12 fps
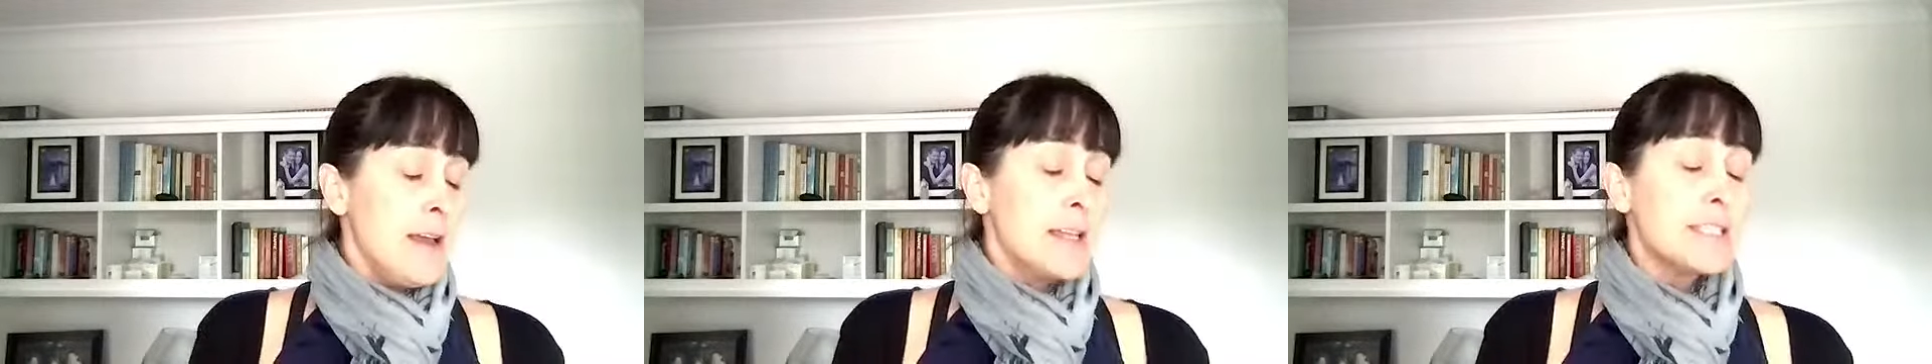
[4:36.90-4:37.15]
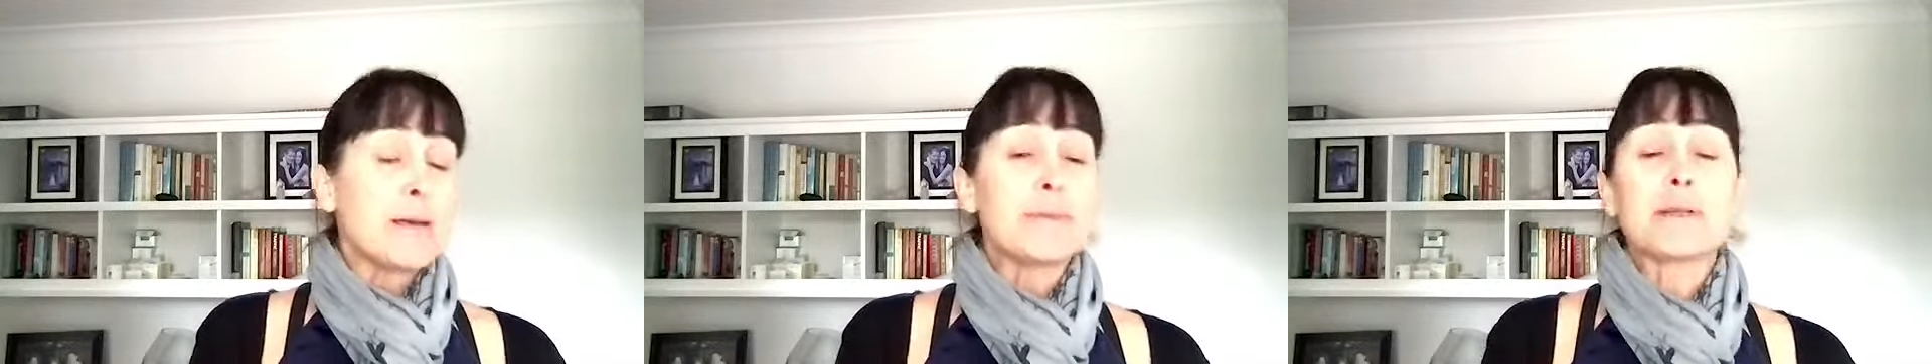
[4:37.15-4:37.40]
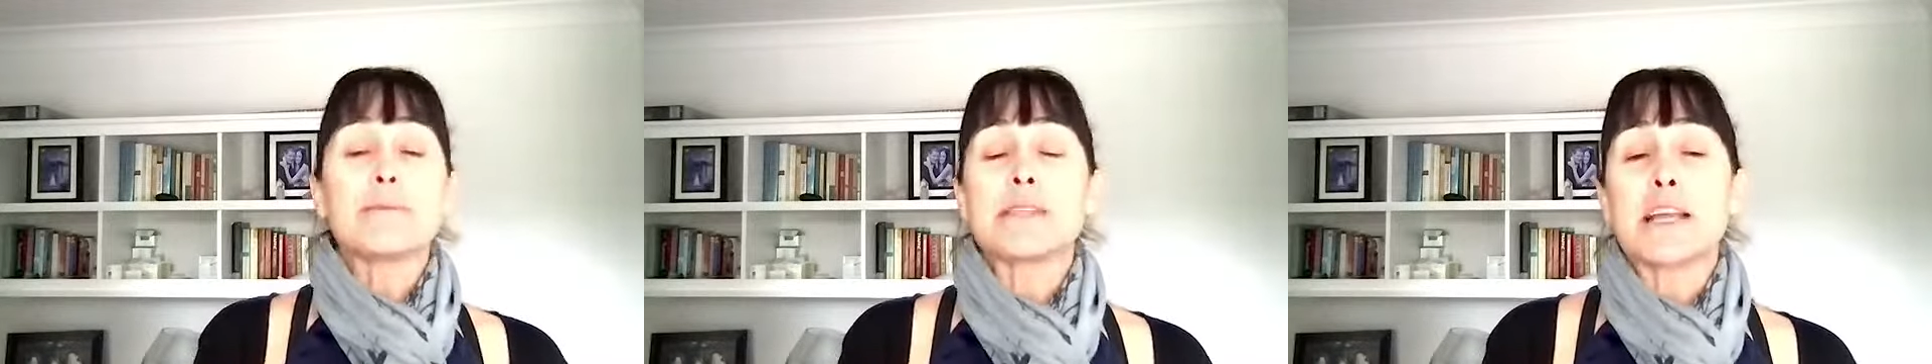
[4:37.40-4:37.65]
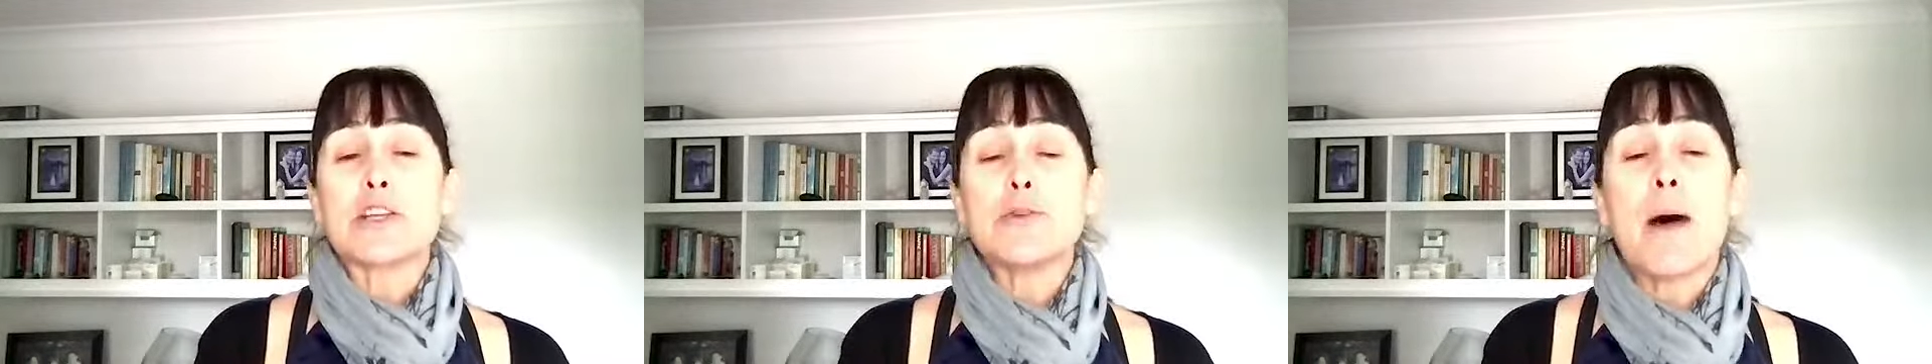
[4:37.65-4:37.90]
Symptoms
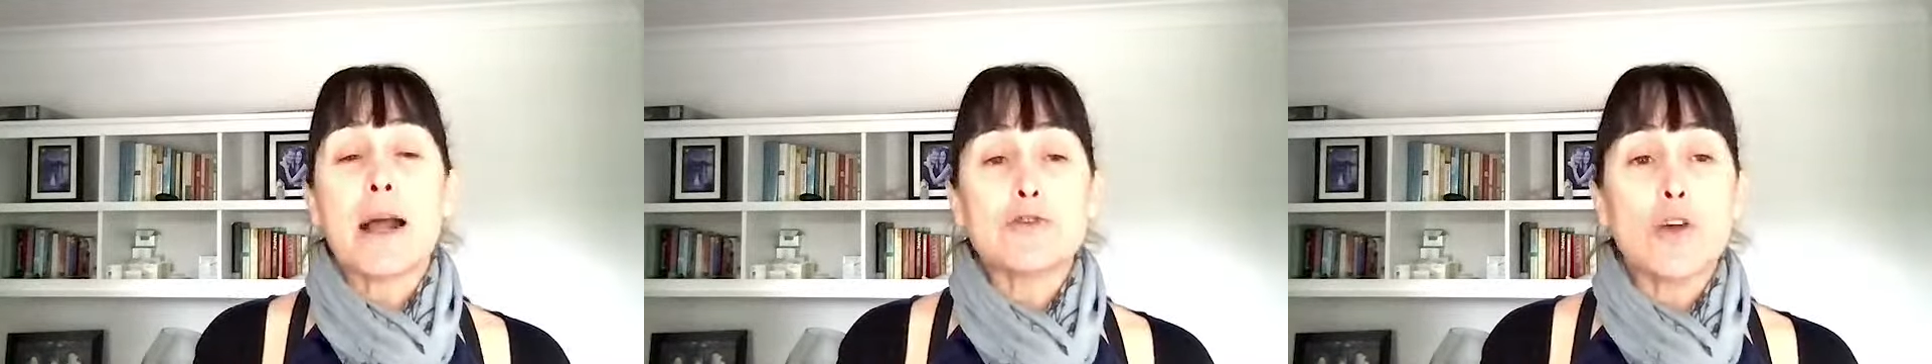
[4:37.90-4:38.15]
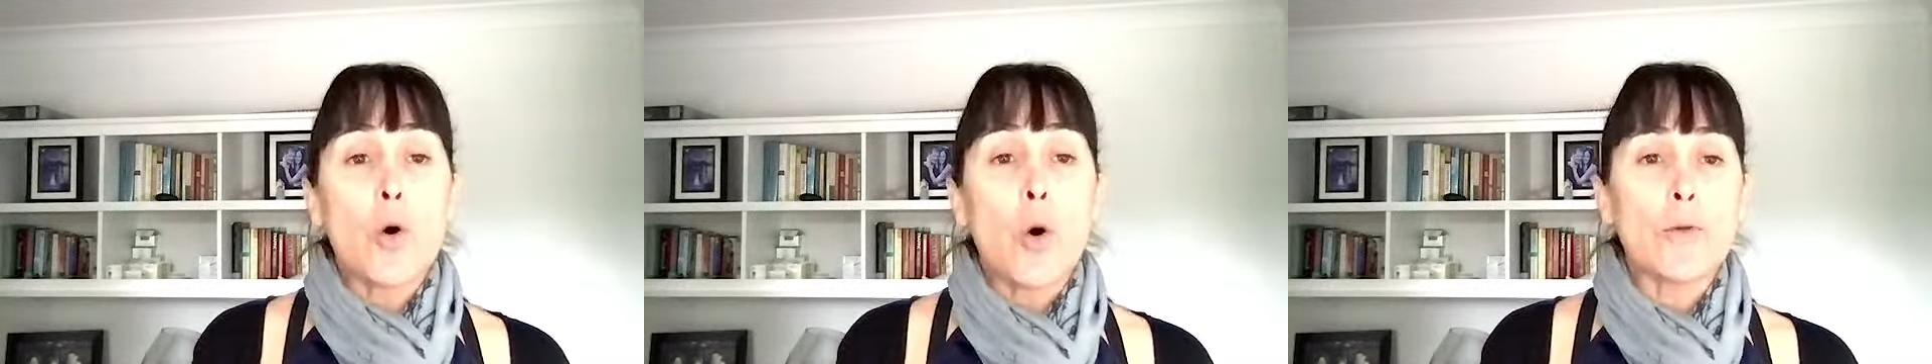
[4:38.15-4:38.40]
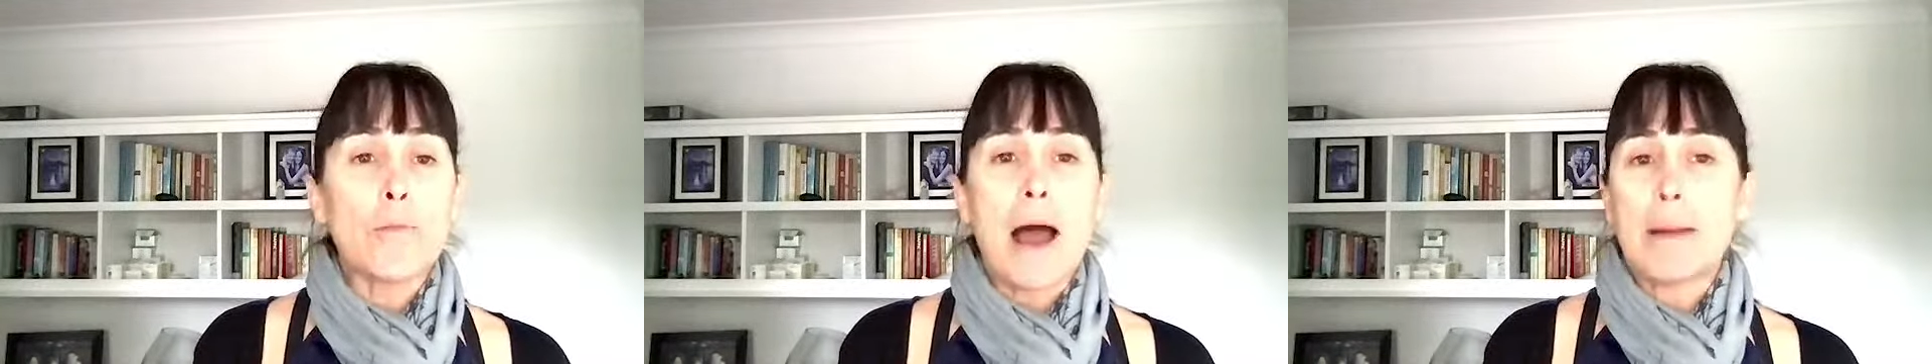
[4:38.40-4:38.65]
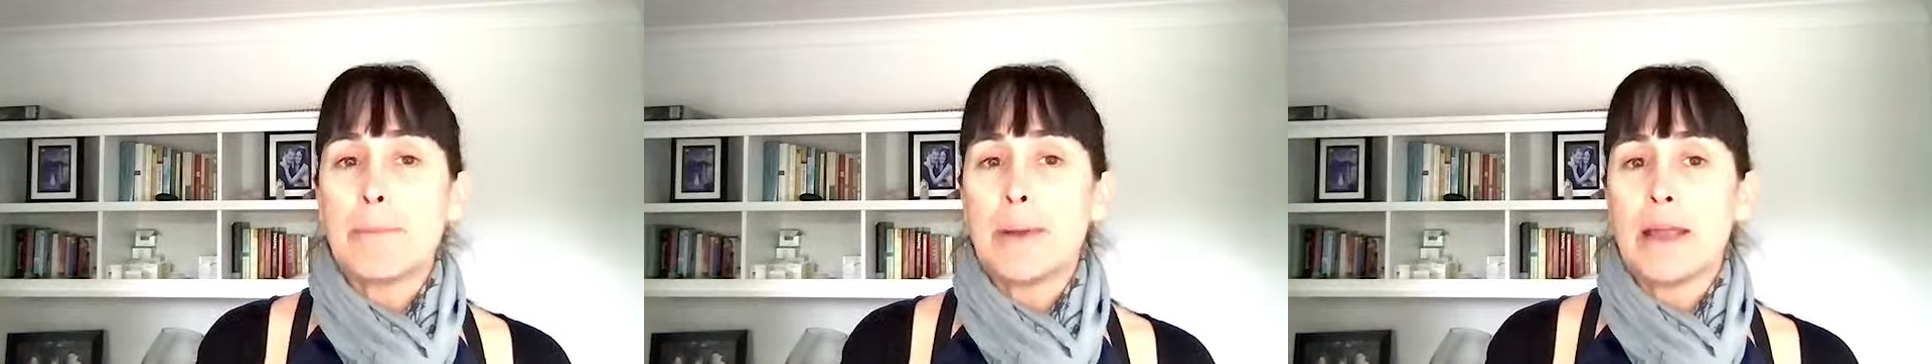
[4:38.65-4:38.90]
that you might record
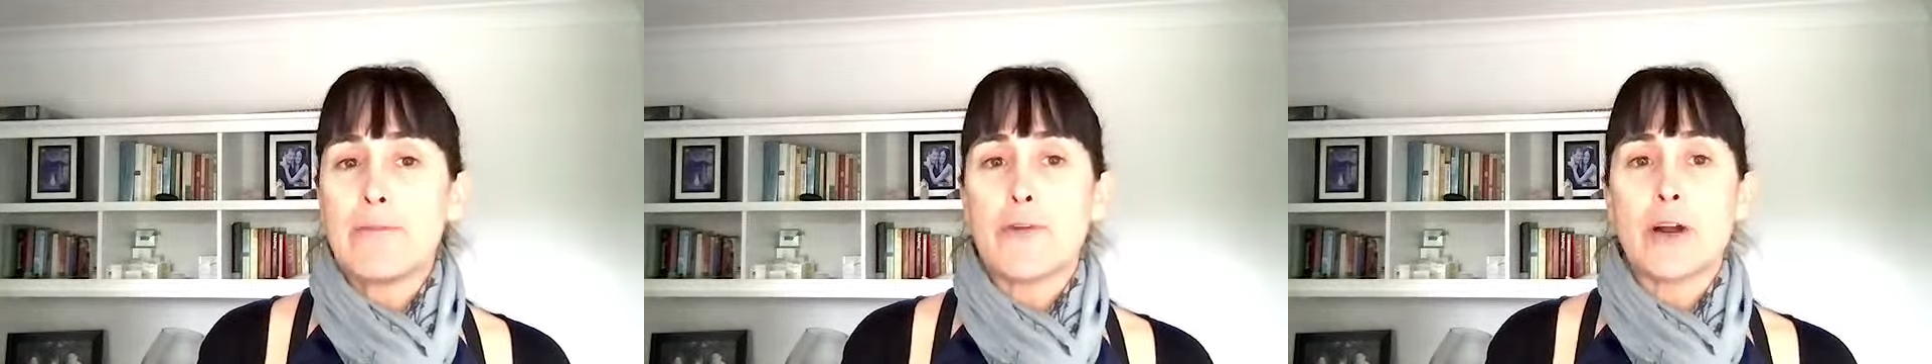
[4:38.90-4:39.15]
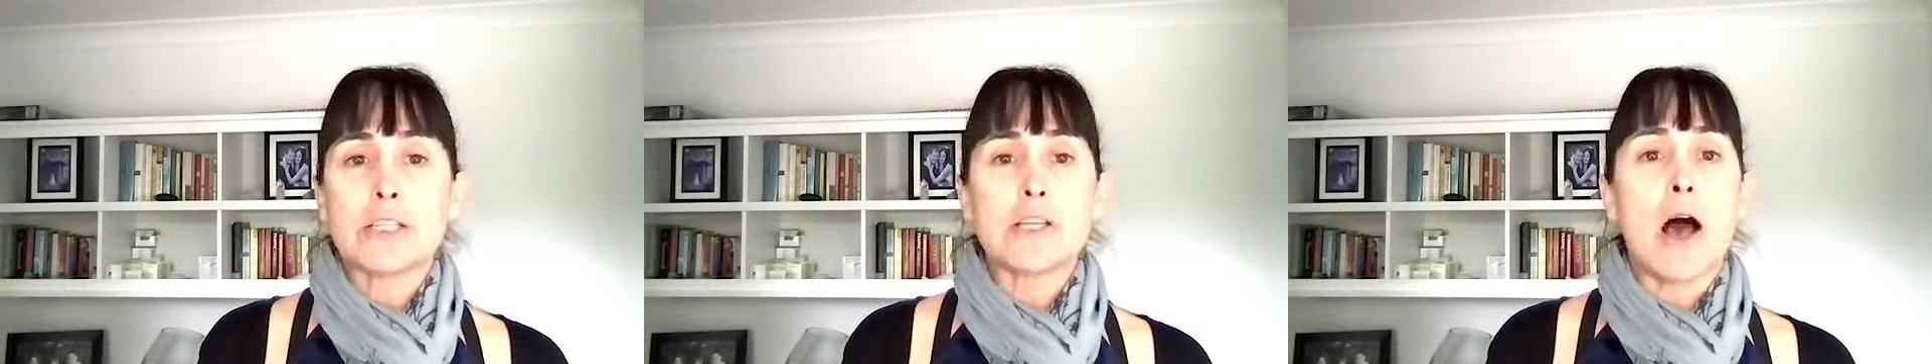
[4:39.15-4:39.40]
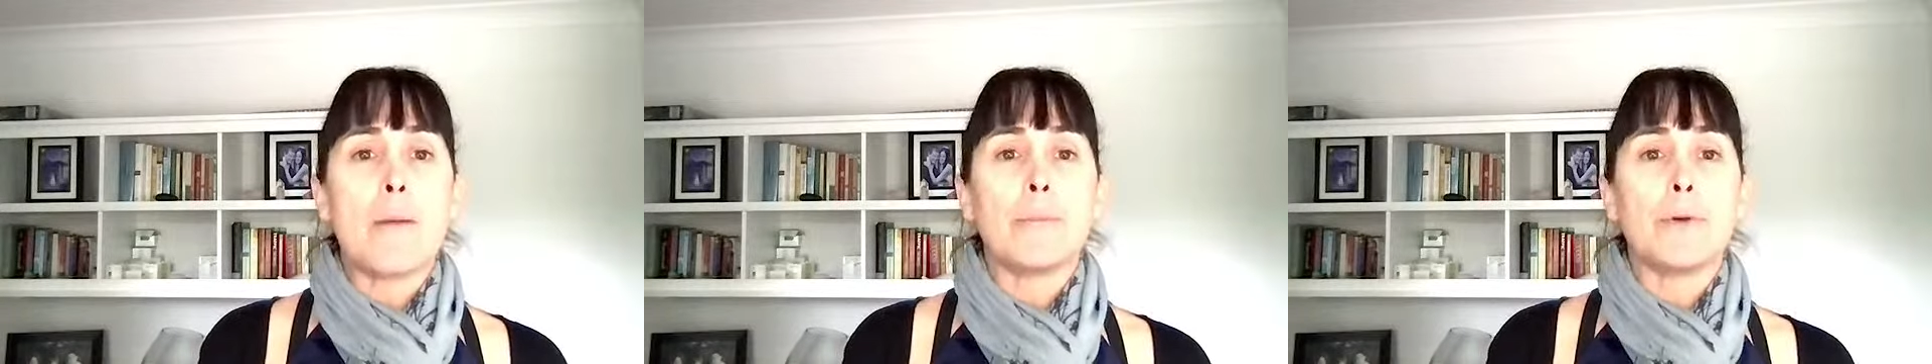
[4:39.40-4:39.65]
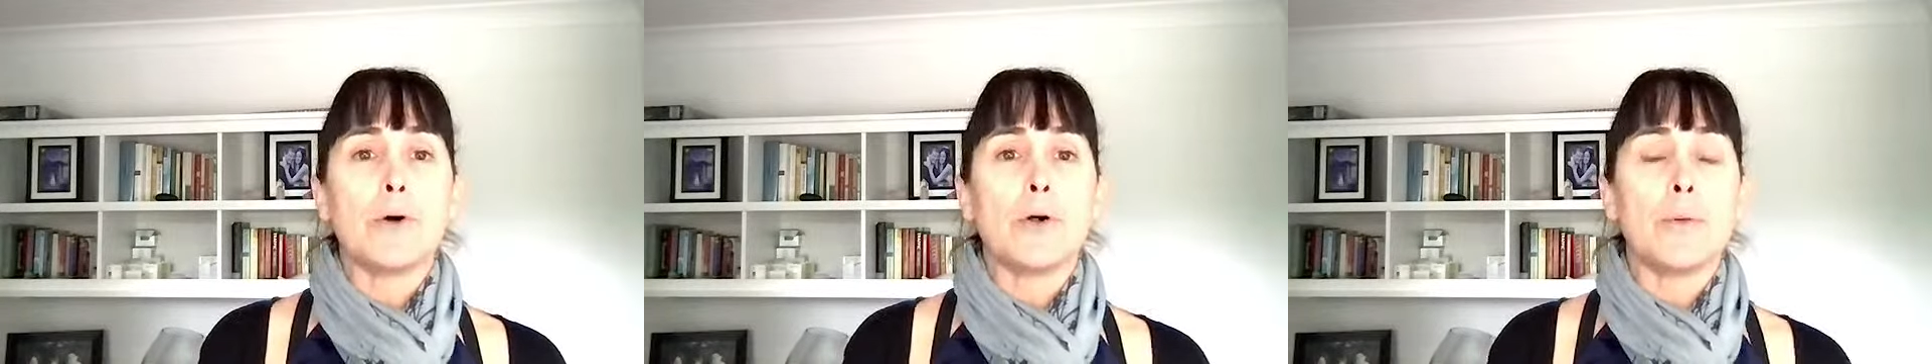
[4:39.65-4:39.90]
might be, for
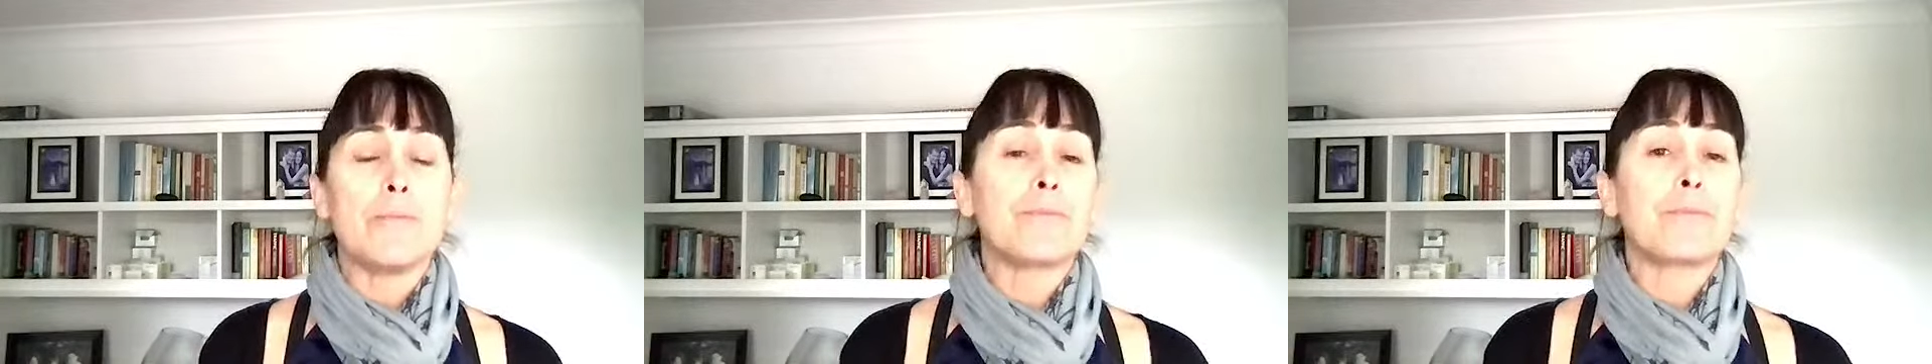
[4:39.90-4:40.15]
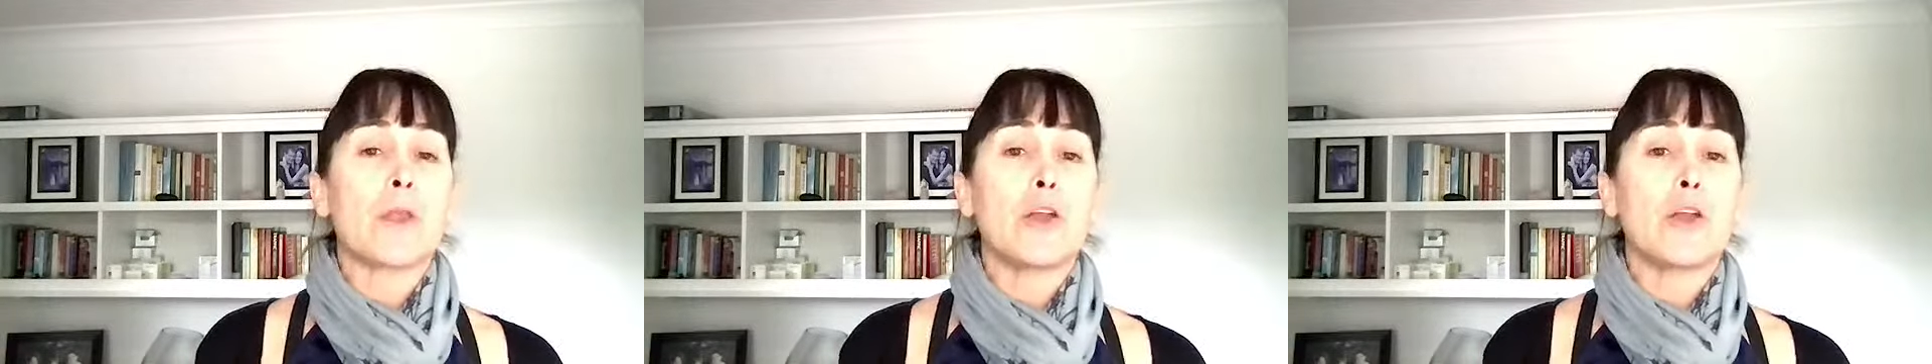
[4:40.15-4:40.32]
example,